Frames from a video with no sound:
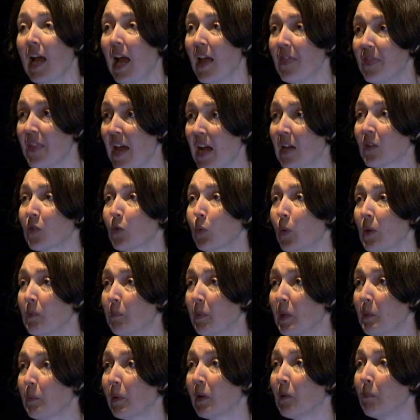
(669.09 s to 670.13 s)
and that's when
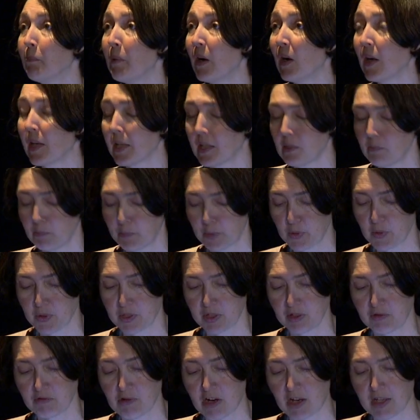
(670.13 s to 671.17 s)
people are buying
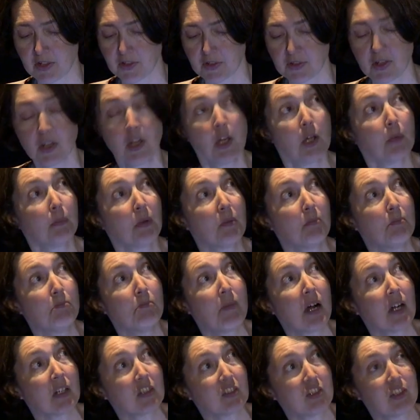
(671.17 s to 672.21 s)
imported rice, but
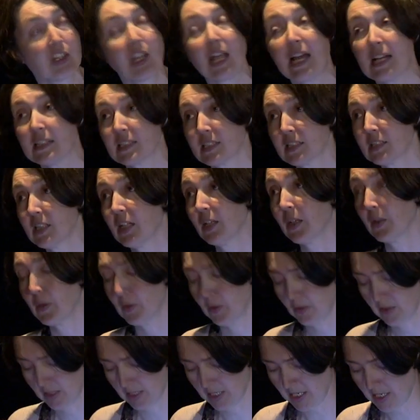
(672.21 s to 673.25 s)
much less so
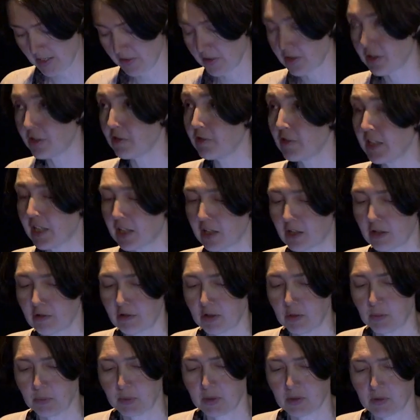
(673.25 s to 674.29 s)
in the NERICA
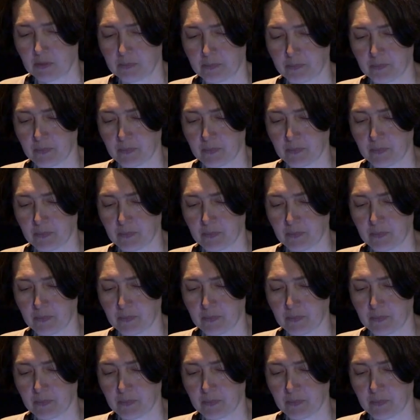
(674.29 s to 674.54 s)
groups.